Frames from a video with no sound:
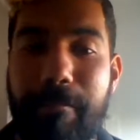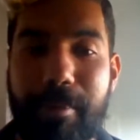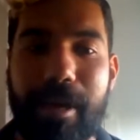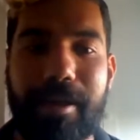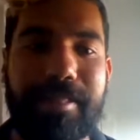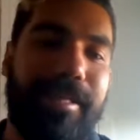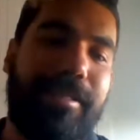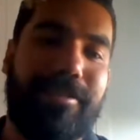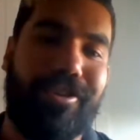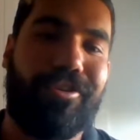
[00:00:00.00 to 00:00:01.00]
But
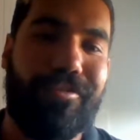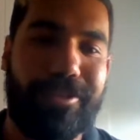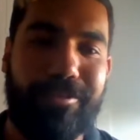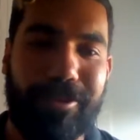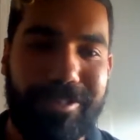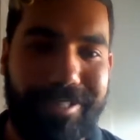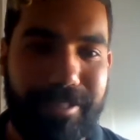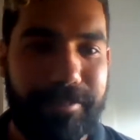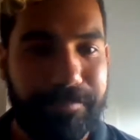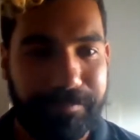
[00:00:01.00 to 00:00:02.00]
these are your
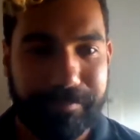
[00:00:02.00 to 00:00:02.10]
responses.